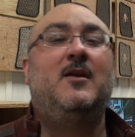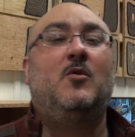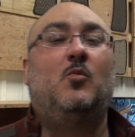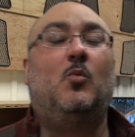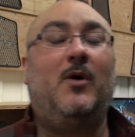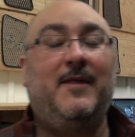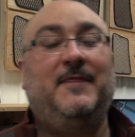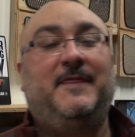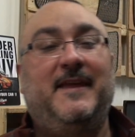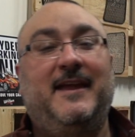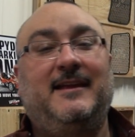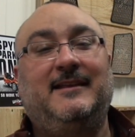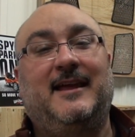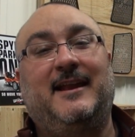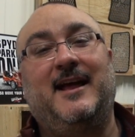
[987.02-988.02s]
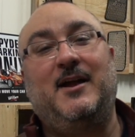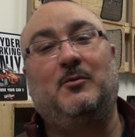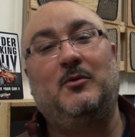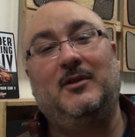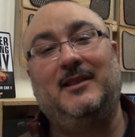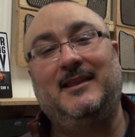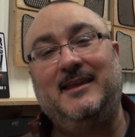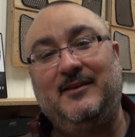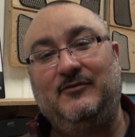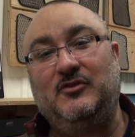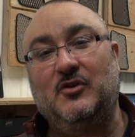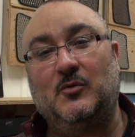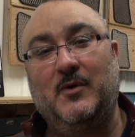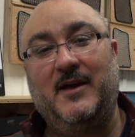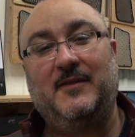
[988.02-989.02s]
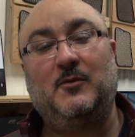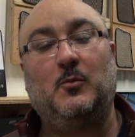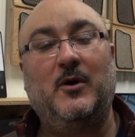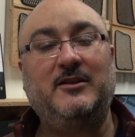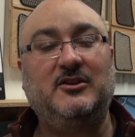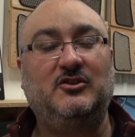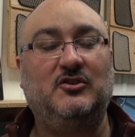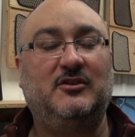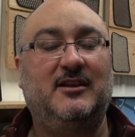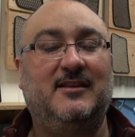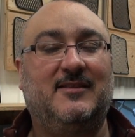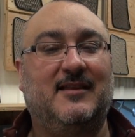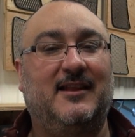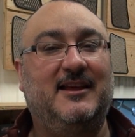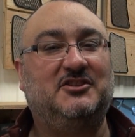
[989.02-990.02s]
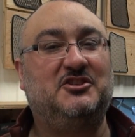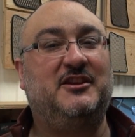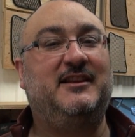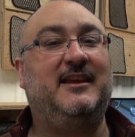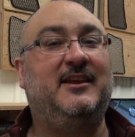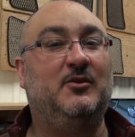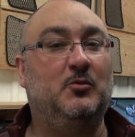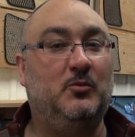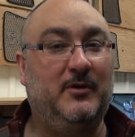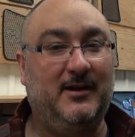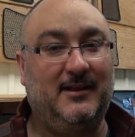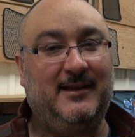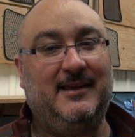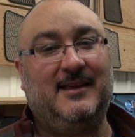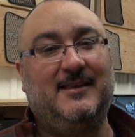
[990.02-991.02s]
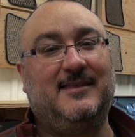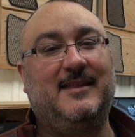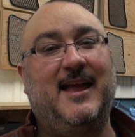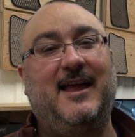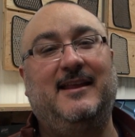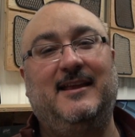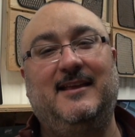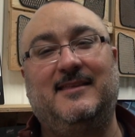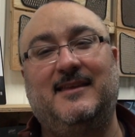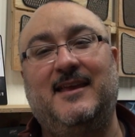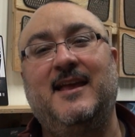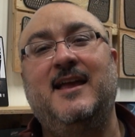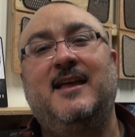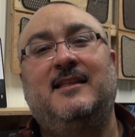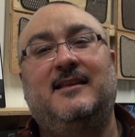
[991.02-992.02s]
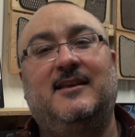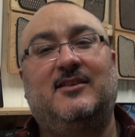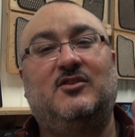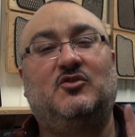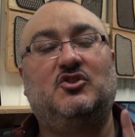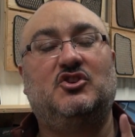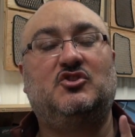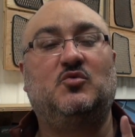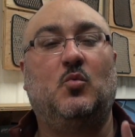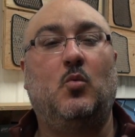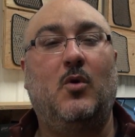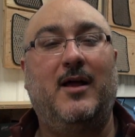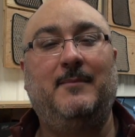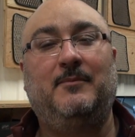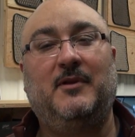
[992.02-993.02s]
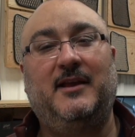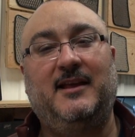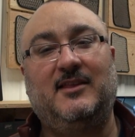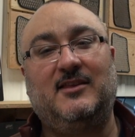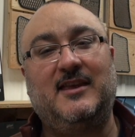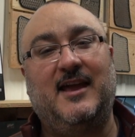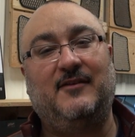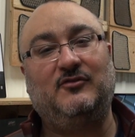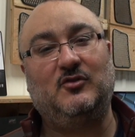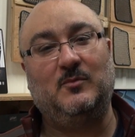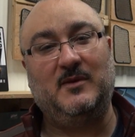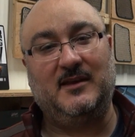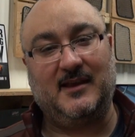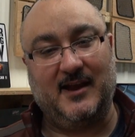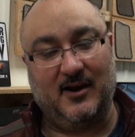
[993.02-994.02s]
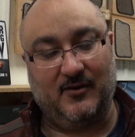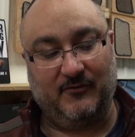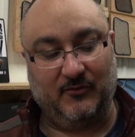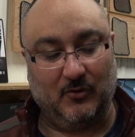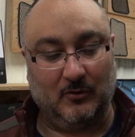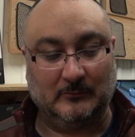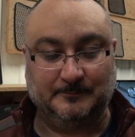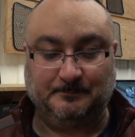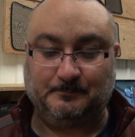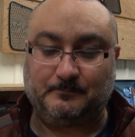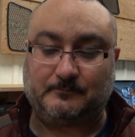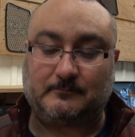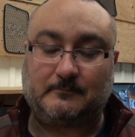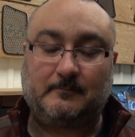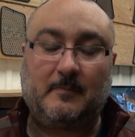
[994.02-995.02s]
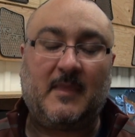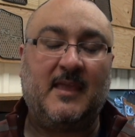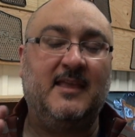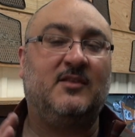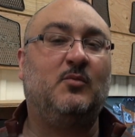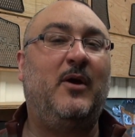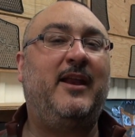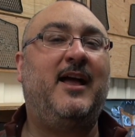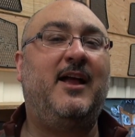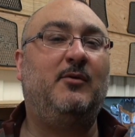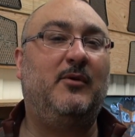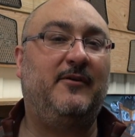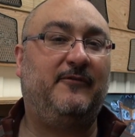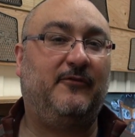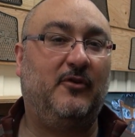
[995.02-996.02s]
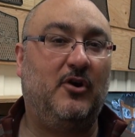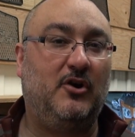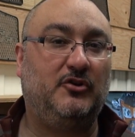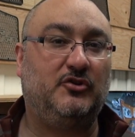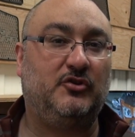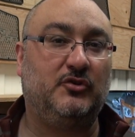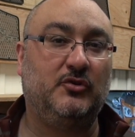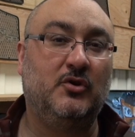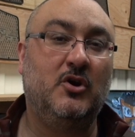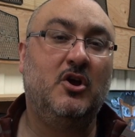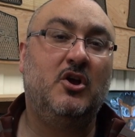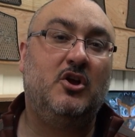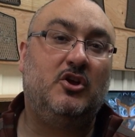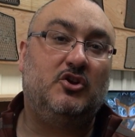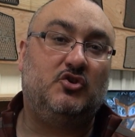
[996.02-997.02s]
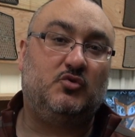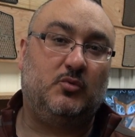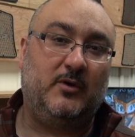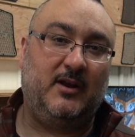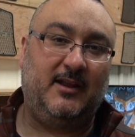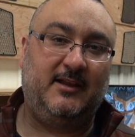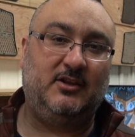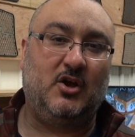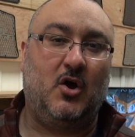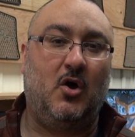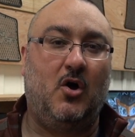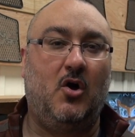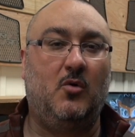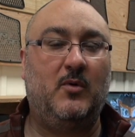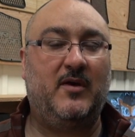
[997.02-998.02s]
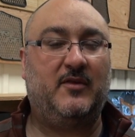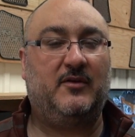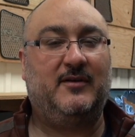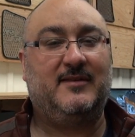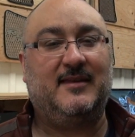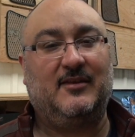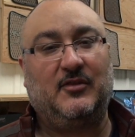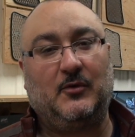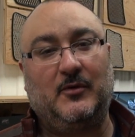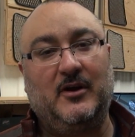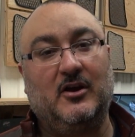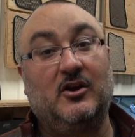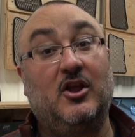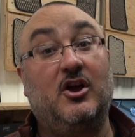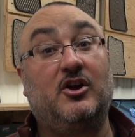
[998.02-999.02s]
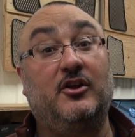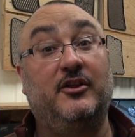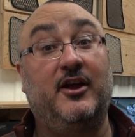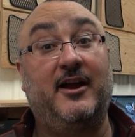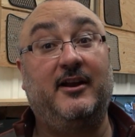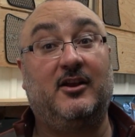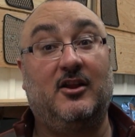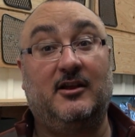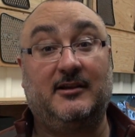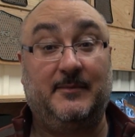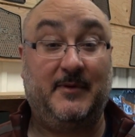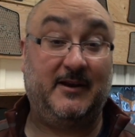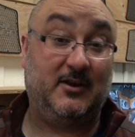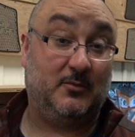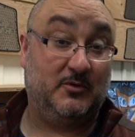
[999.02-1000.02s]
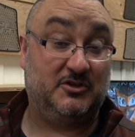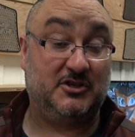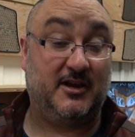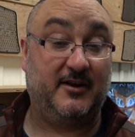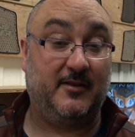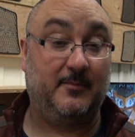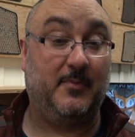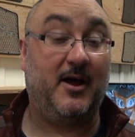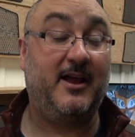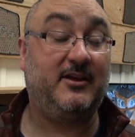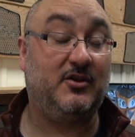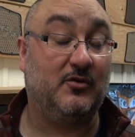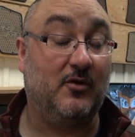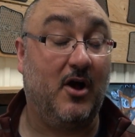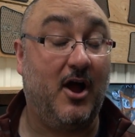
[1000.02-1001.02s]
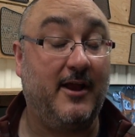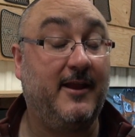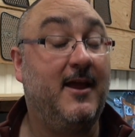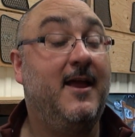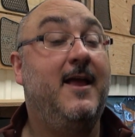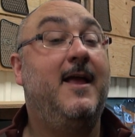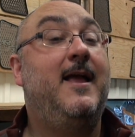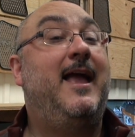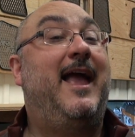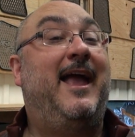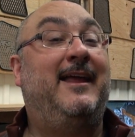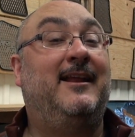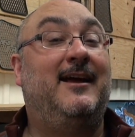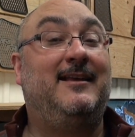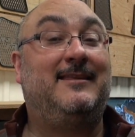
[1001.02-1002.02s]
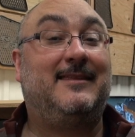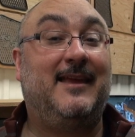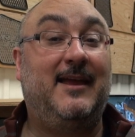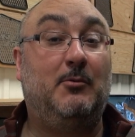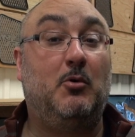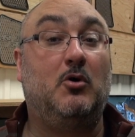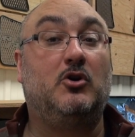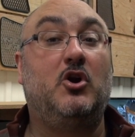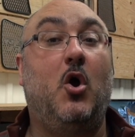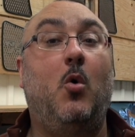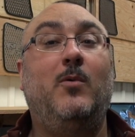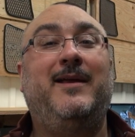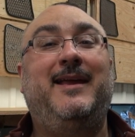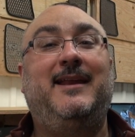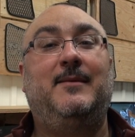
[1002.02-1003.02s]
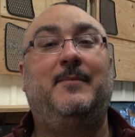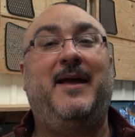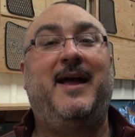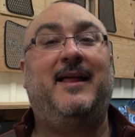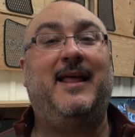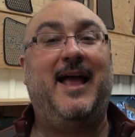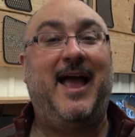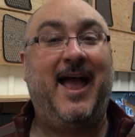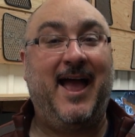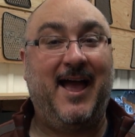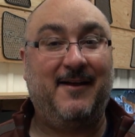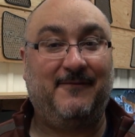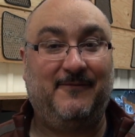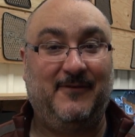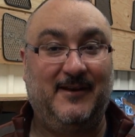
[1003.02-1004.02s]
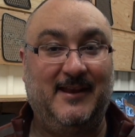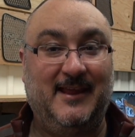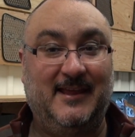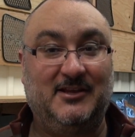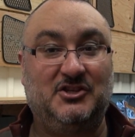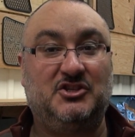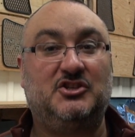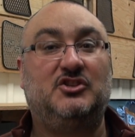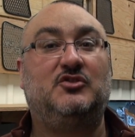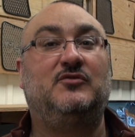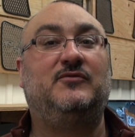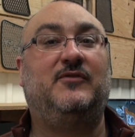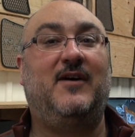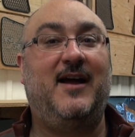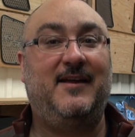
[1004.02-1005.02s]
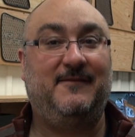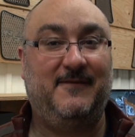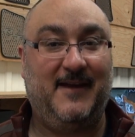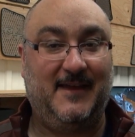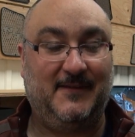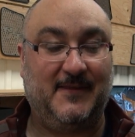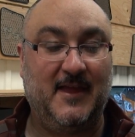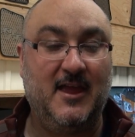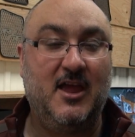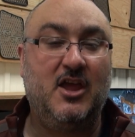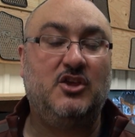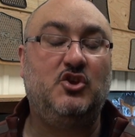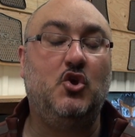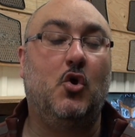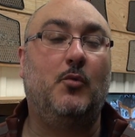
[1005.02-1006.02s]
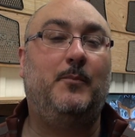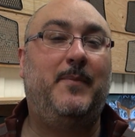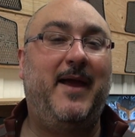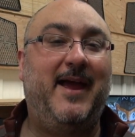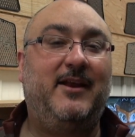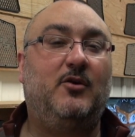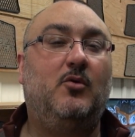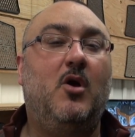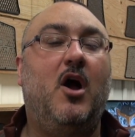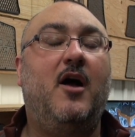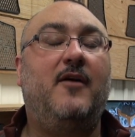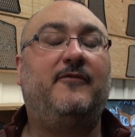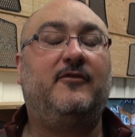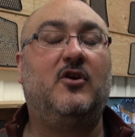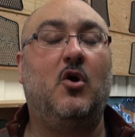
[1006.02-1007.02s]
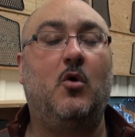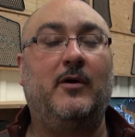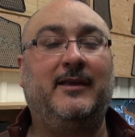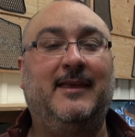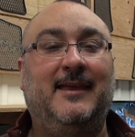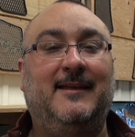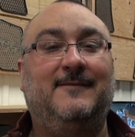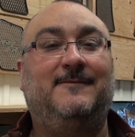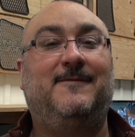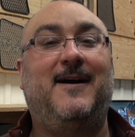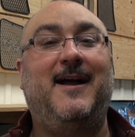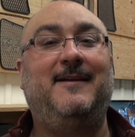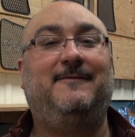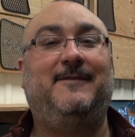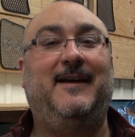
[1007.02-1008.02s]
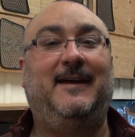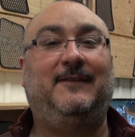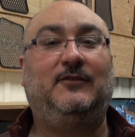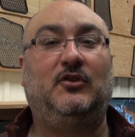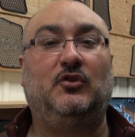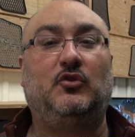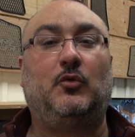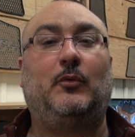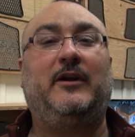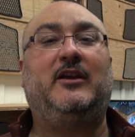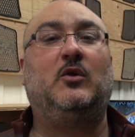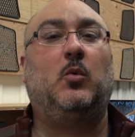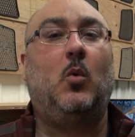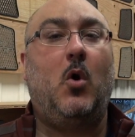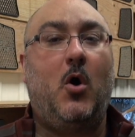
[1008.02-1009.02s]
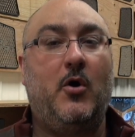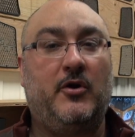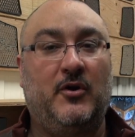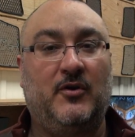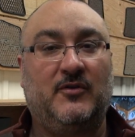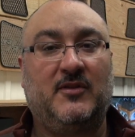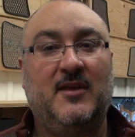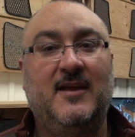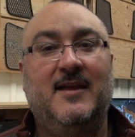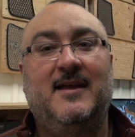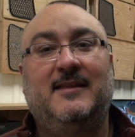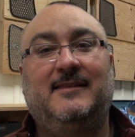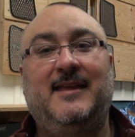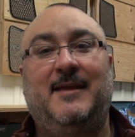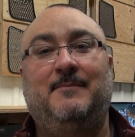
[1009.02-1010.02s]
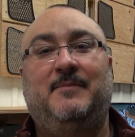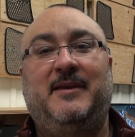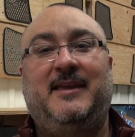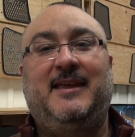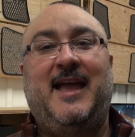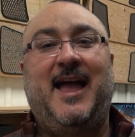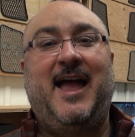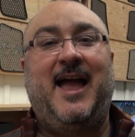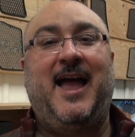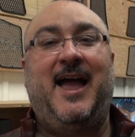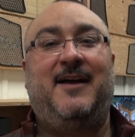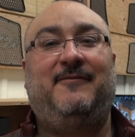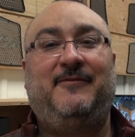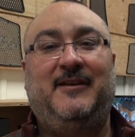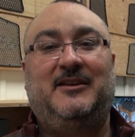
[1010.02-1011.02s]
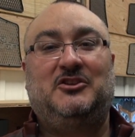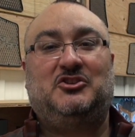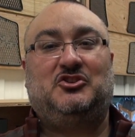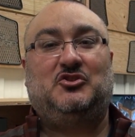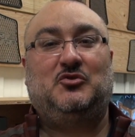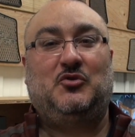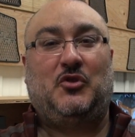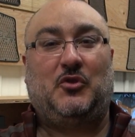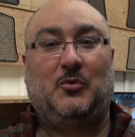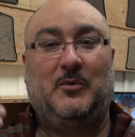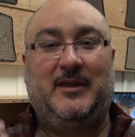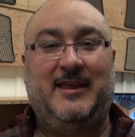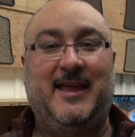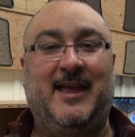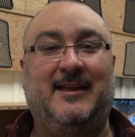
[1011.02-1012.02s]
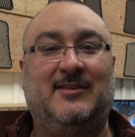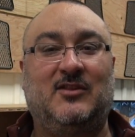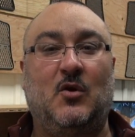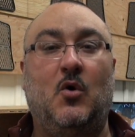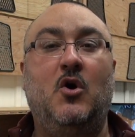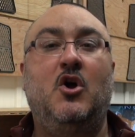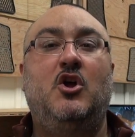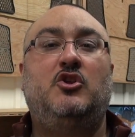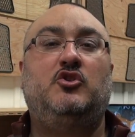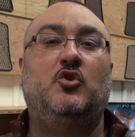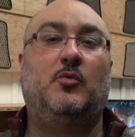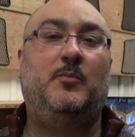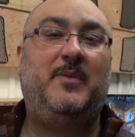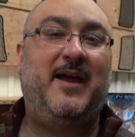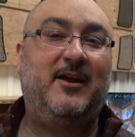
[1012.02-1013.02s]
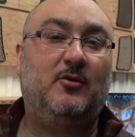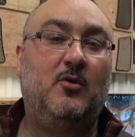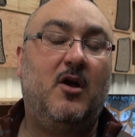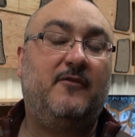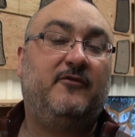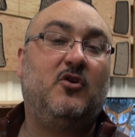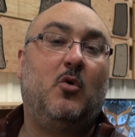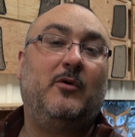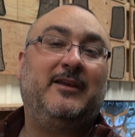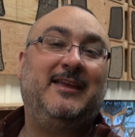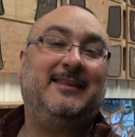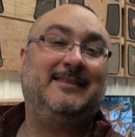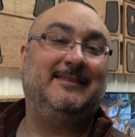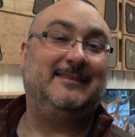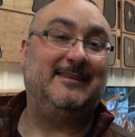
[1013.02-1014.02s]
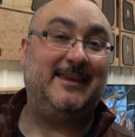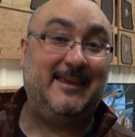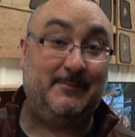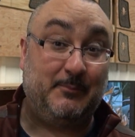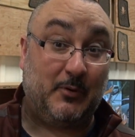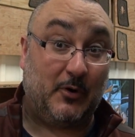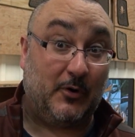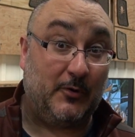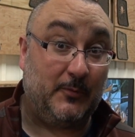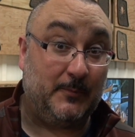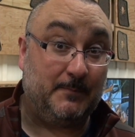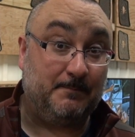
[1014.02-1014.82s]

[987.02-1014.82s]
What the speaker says: one thing that I will leave you with, when you do the installation, it really is that easy. There's just one place you have to be careful, is when I refer to drilling the hole, whether it's at 3 o'clock or 9 o'clock, depending on which side of the bike you're on, and I say, well, go in about 1/2 inch to 5/8. You're better off going in 5/8 to 3/4 than be 1/2 inch to 3/8. So you're better off going in deeper